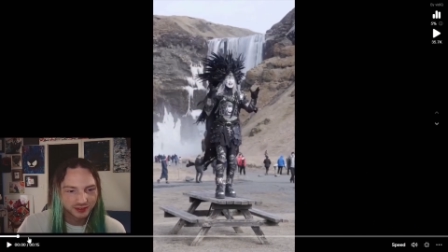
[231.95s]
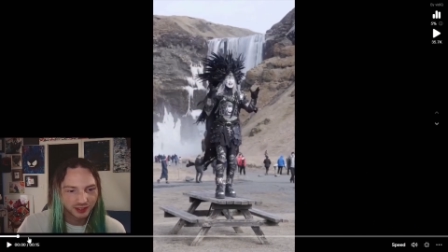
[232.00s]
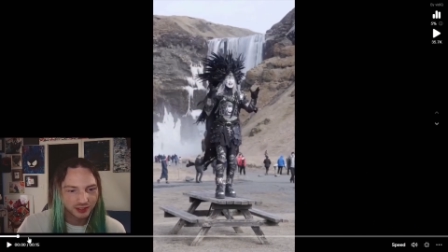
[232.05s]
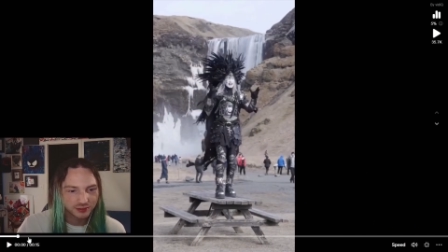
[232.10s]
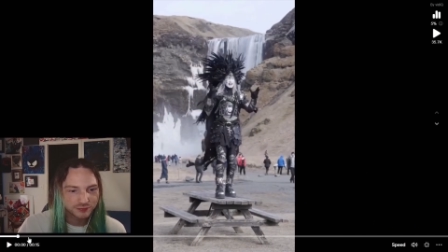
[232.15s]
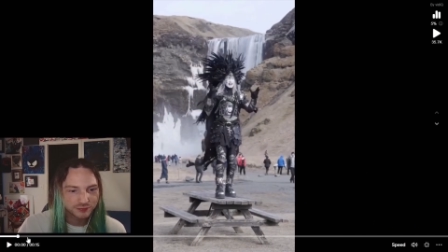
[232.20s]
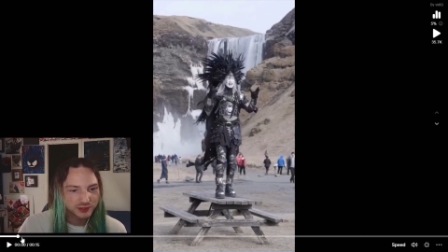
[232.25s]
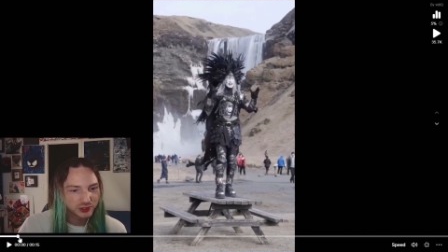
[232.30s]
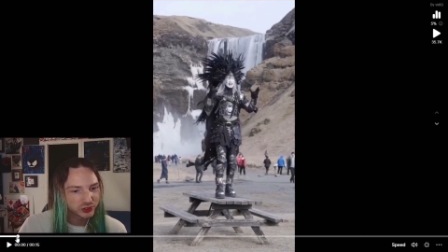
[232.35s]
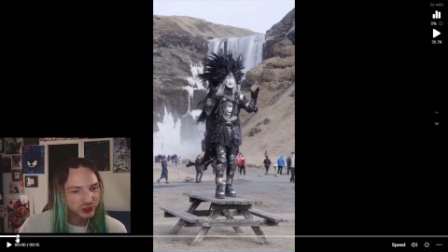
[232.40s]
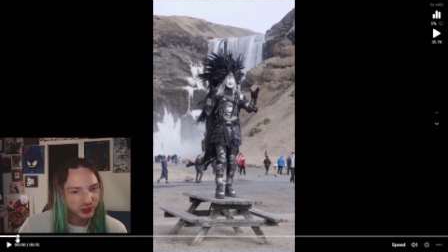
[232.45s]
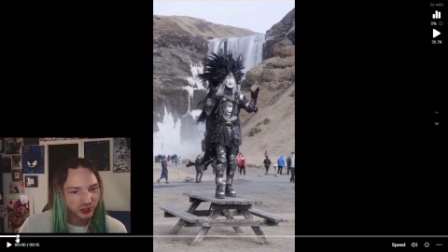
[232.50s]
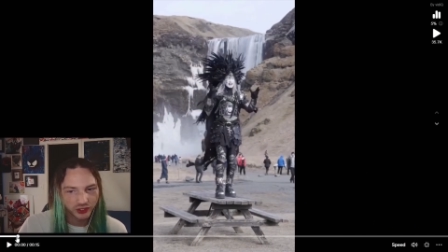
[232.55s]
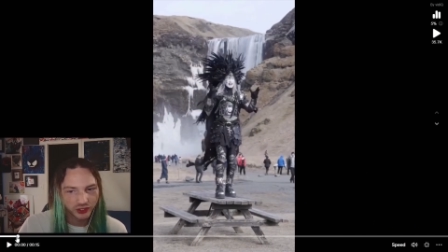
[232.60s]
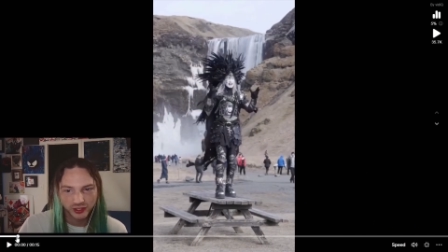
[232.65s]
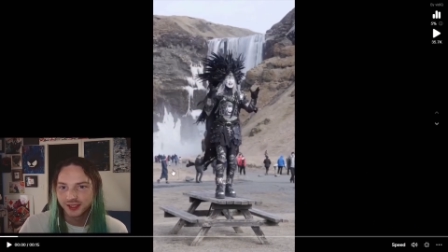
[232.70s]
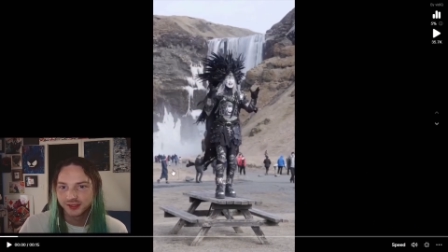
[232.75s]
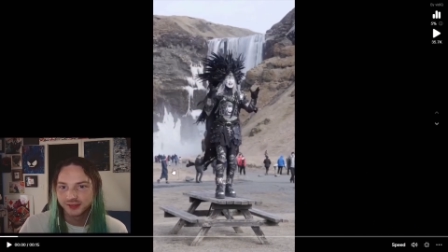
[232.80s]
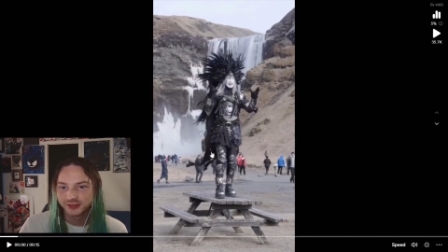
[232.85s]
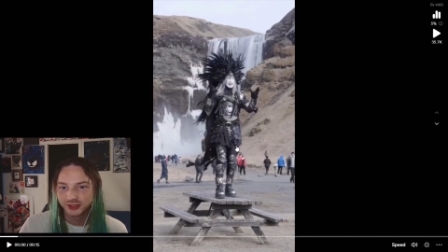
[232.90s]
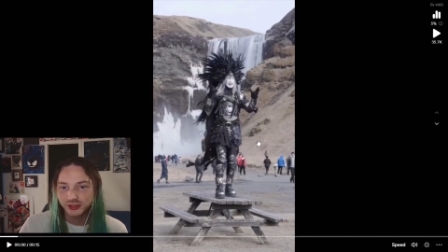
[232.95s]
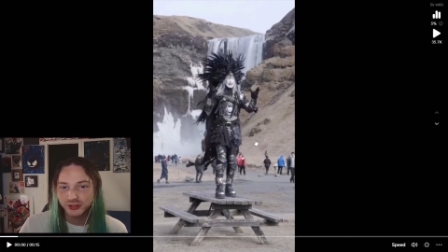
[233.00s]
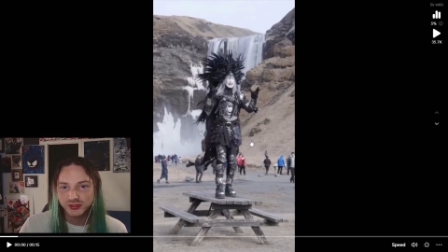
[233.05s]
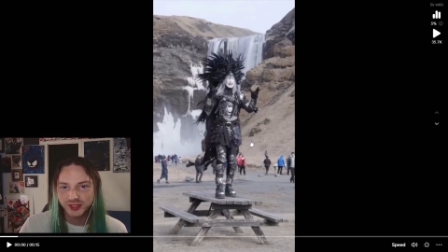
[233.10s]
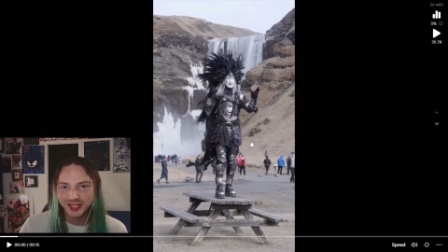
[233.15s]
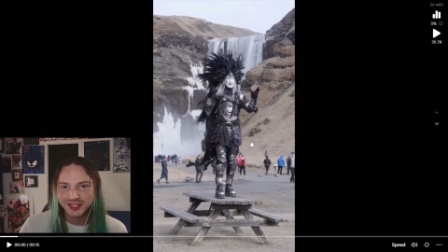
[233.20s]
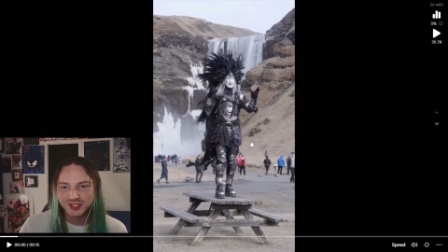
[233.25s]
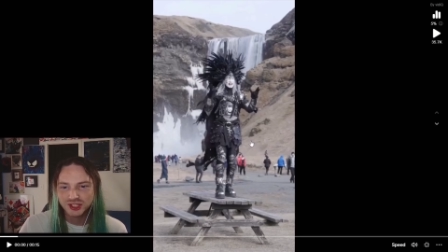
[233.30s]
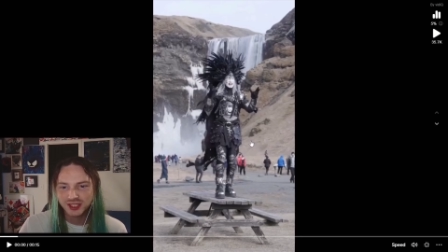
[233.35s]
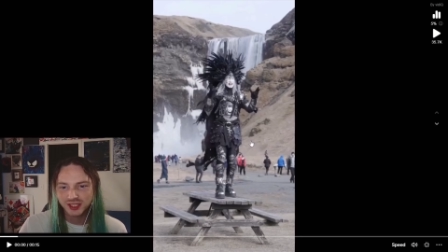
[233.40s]
I feel your heart. Dude,
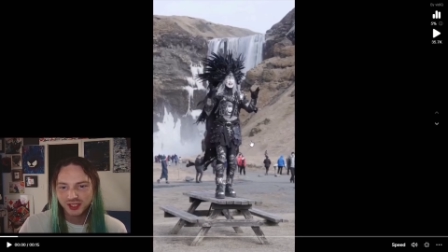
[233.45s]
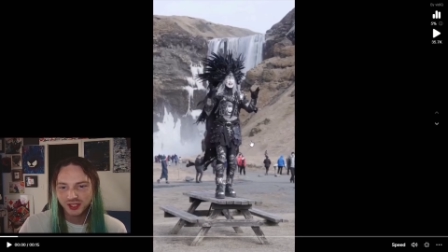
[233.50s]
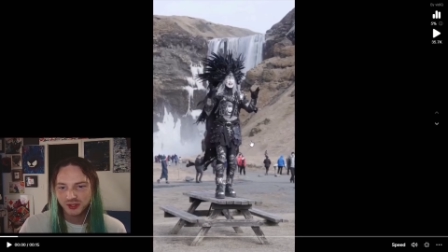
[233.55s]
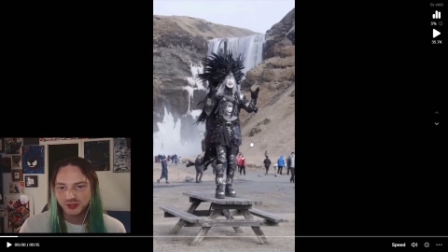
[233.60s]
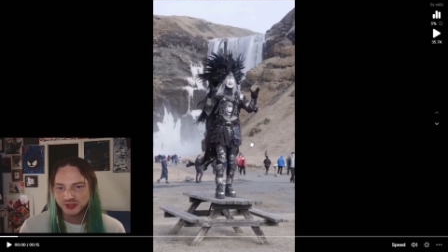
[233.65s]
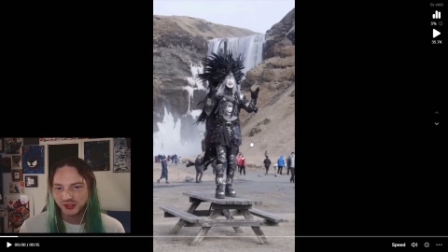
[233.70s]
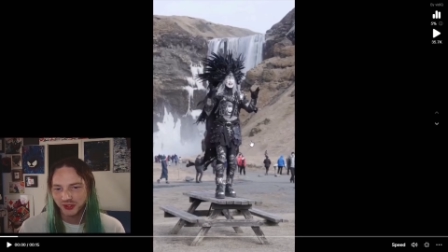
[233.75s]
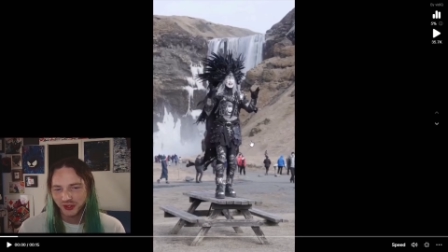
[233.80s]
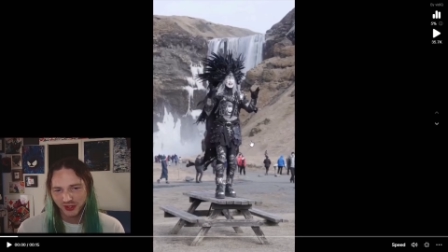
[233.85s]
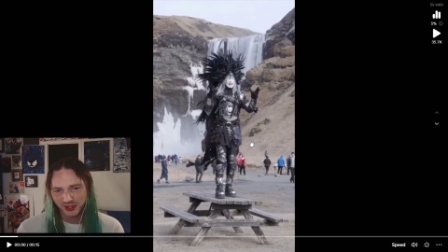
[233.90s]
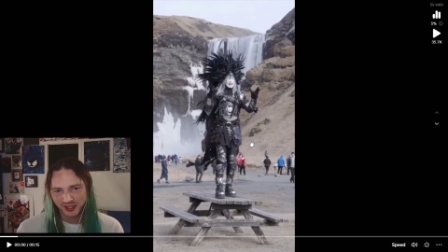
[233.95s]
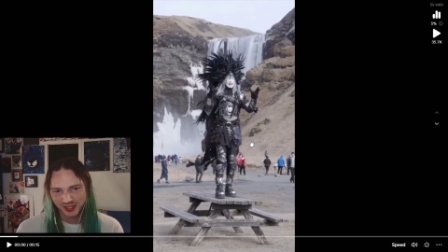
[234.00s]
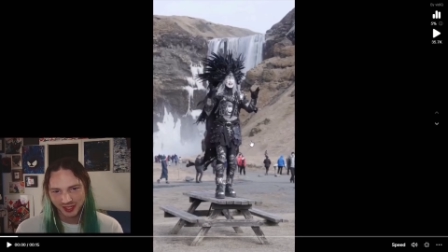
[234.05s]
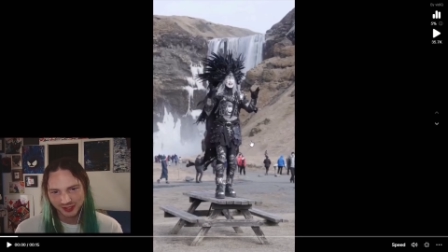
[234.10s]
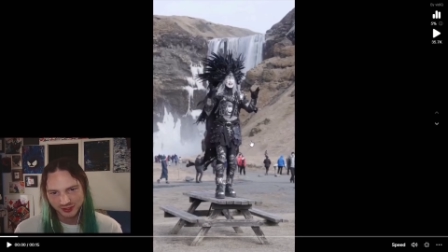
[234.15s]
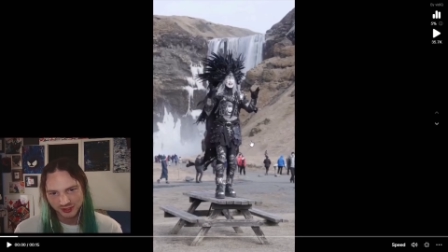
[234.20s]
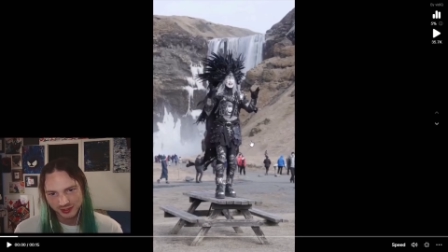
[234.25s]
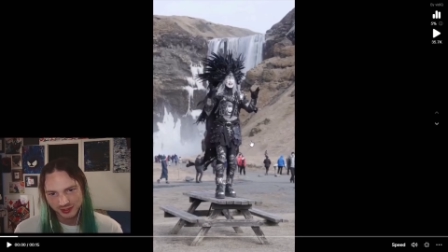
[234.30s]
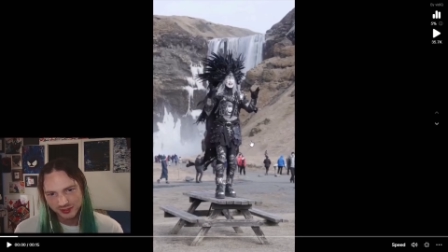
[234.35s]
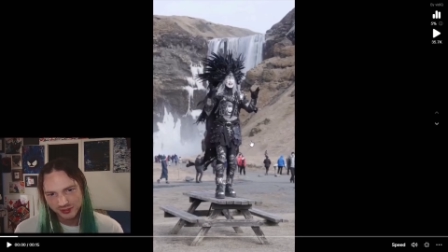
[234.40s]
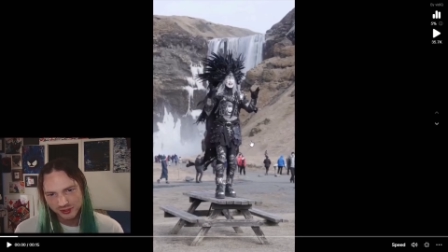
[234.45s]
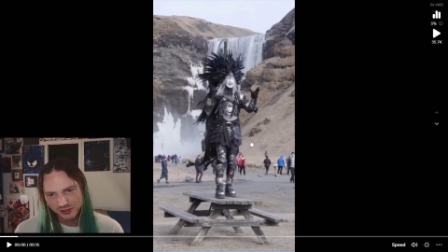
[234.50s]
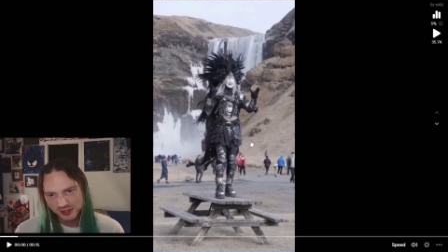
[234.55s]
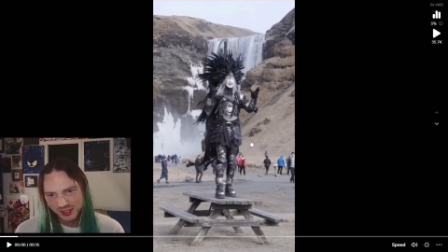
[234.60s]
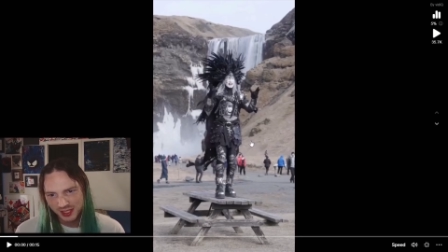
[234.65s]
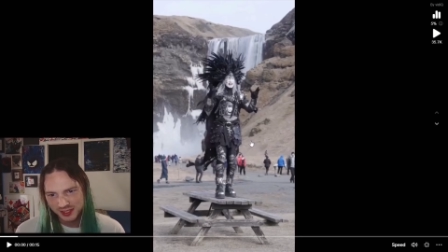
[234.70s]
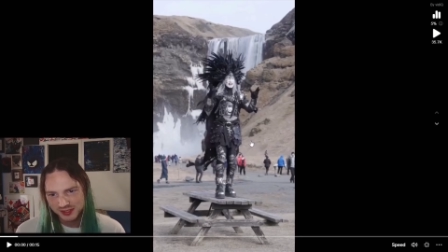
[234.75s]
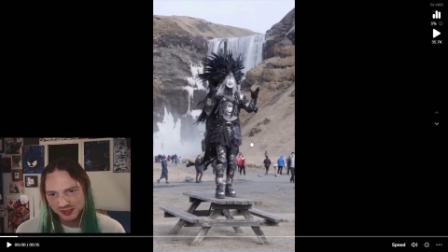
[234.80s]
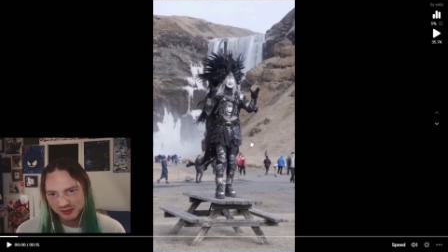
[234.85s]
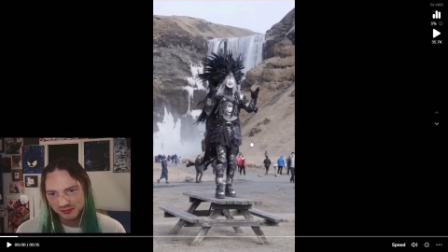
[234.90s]
that shit goes hard, actually. This dude's
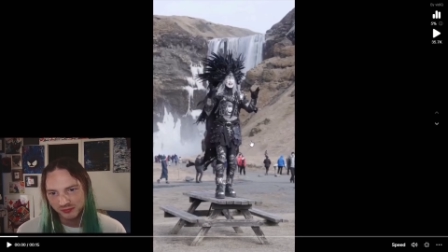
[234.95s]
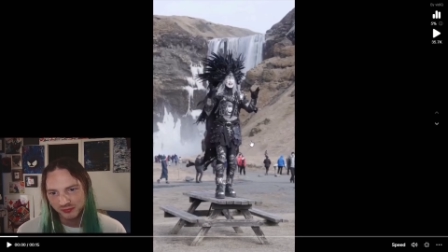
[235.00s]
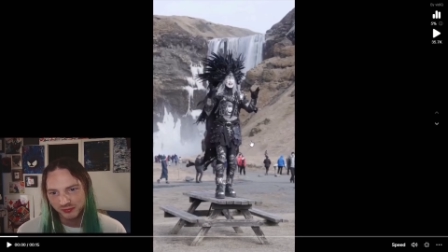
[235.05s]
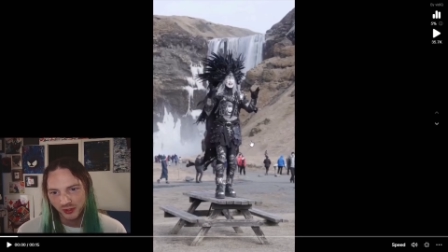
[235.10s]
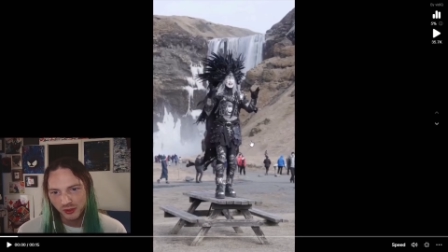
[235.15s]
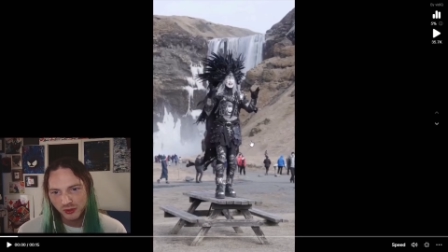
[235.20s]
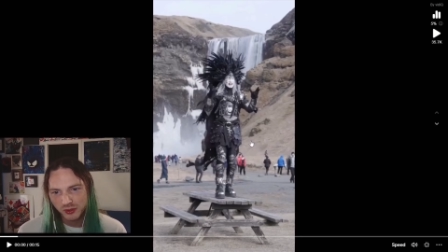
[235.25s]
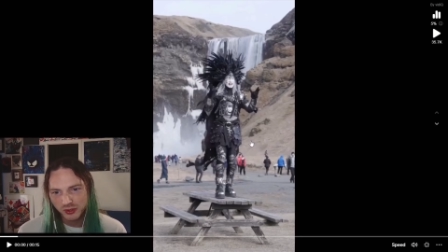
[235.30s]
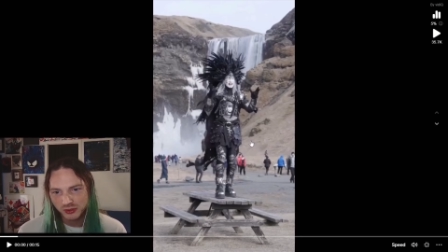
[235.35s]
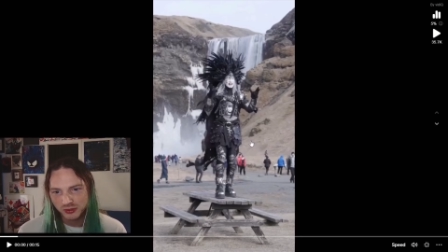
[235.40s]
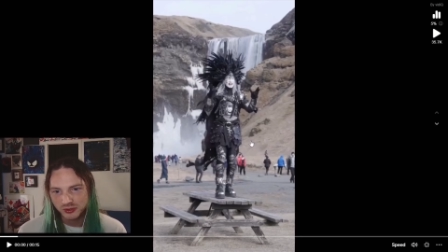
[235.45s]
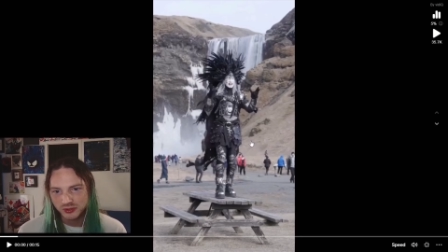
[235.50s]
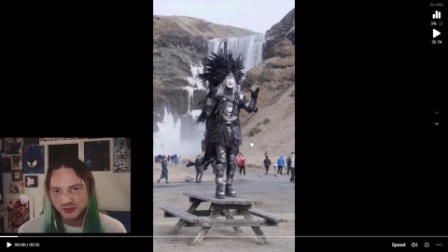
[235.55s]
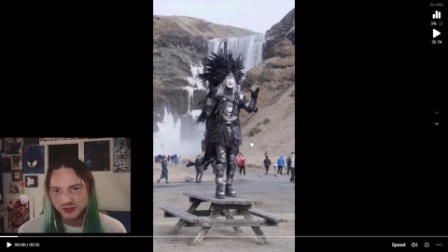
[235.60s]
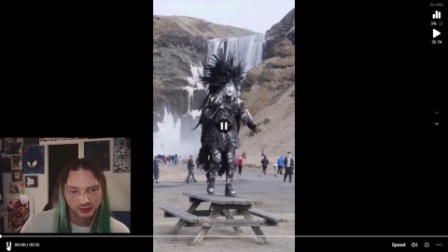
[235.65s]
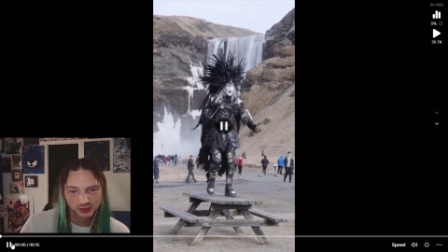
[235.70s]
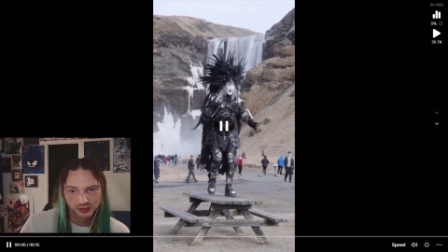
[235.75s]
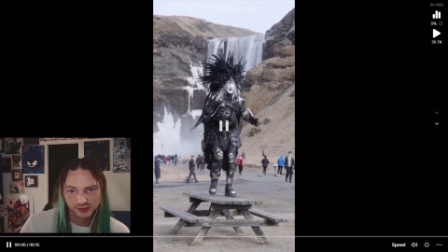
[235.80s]
got some vocals.